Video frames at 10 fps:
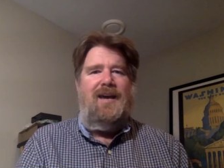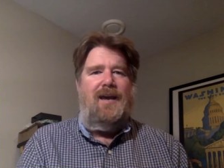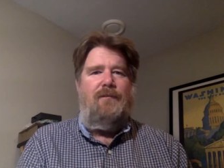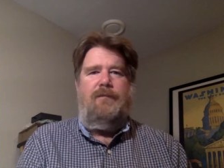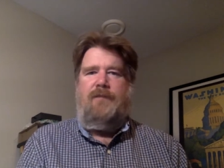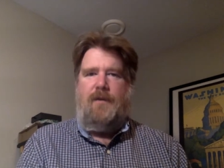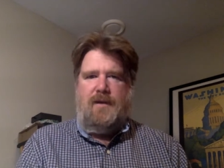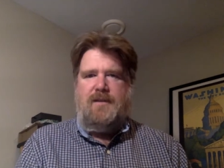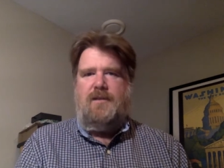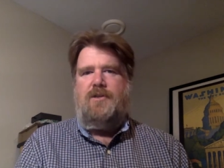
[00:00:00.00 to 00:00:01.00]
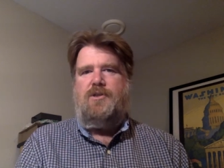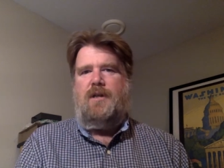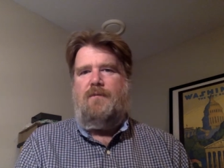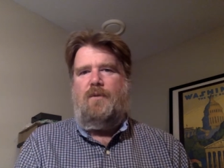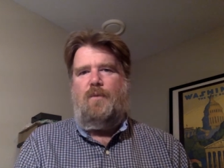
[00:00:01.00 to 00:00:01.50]
every variant edition,
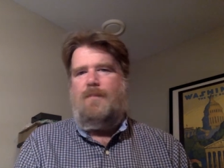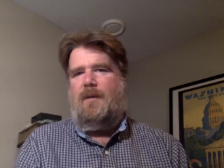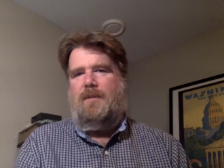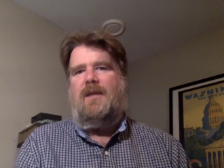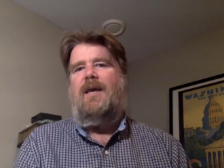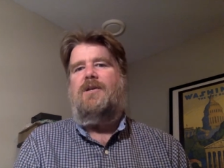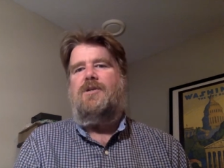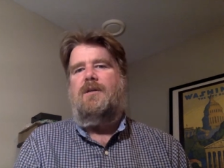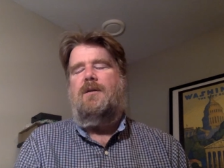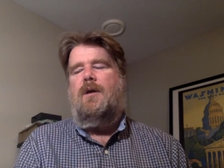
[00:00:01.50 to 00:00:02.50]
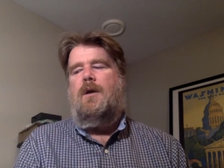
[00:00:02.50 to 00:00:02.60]
every republication,